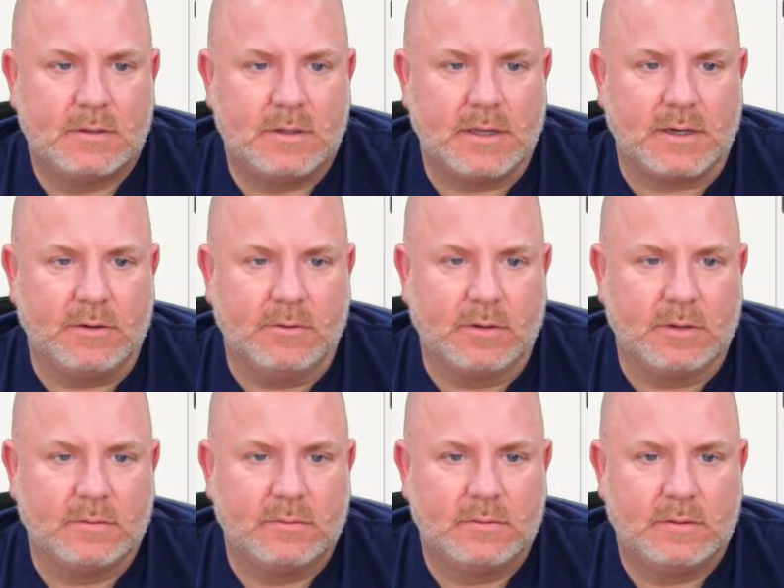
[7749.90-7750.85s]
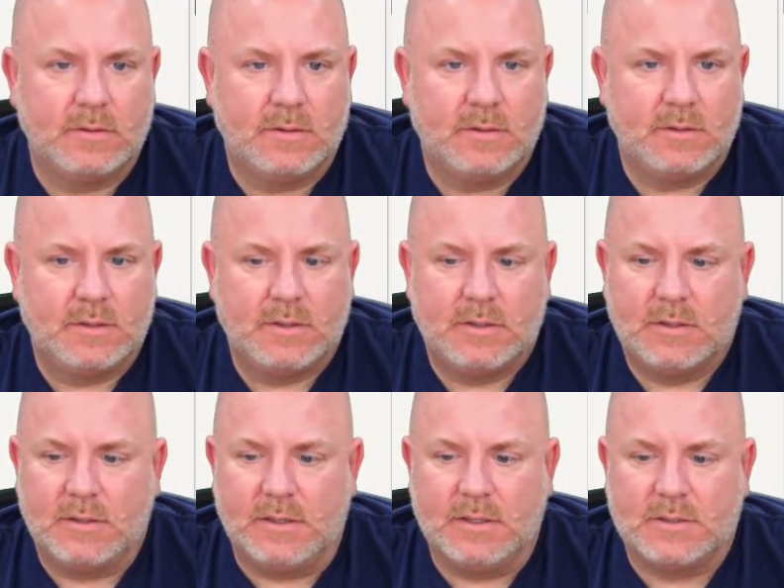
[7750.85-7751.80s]
Ignore.
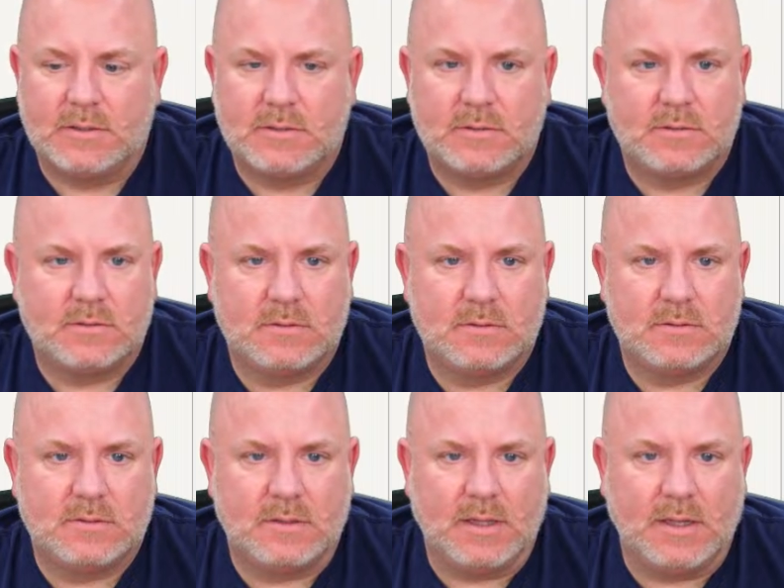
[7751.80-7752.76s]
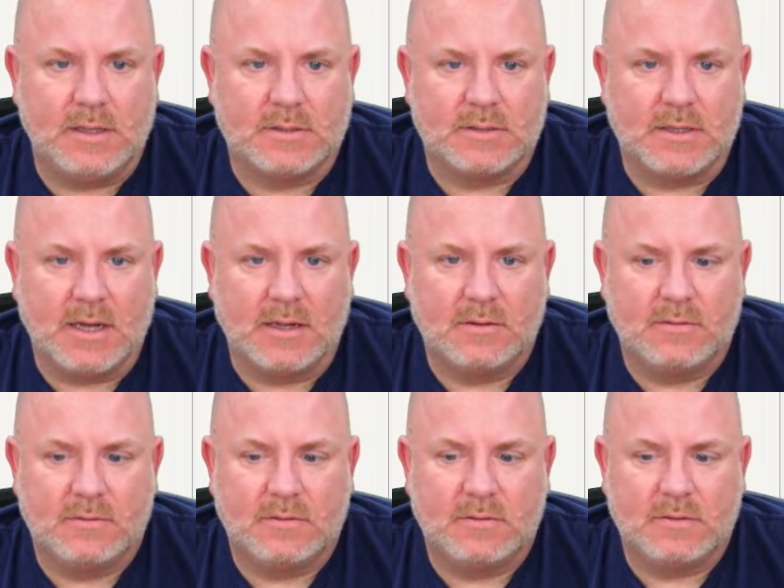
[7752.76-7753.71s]
This is not,
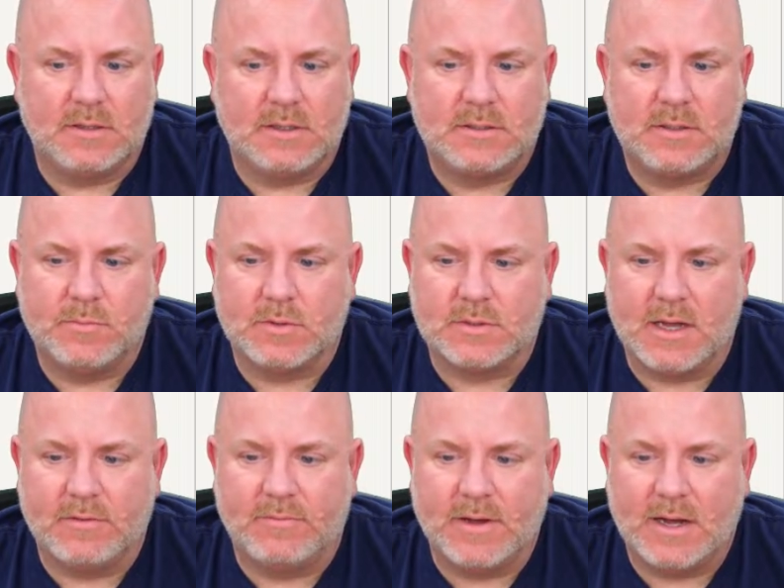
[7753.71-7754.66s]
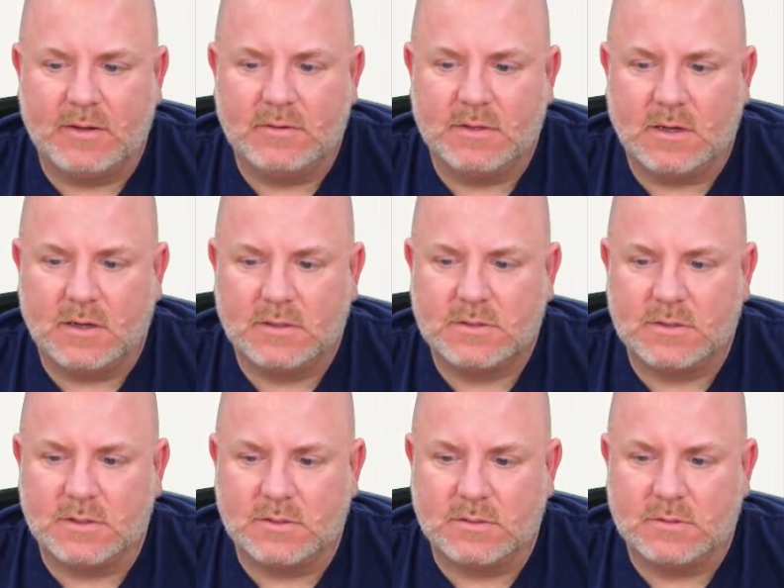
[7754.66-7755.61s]
this symbol is not found.
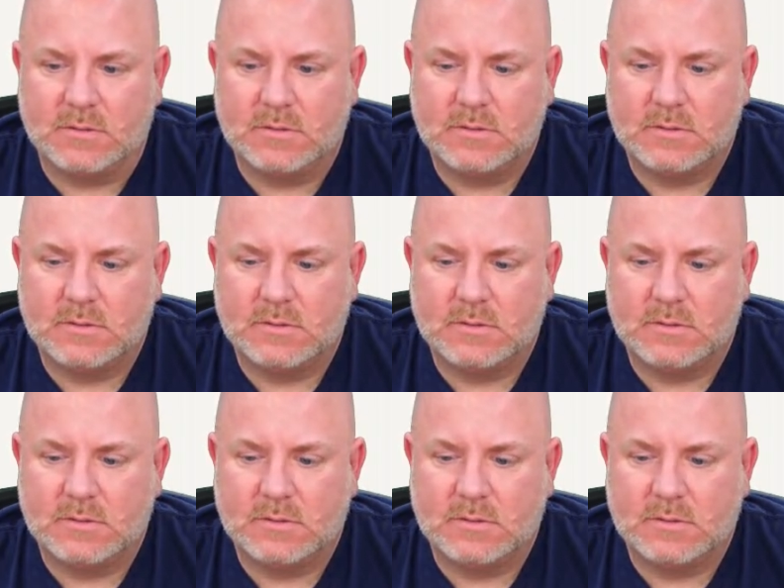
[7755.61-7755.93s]
Also,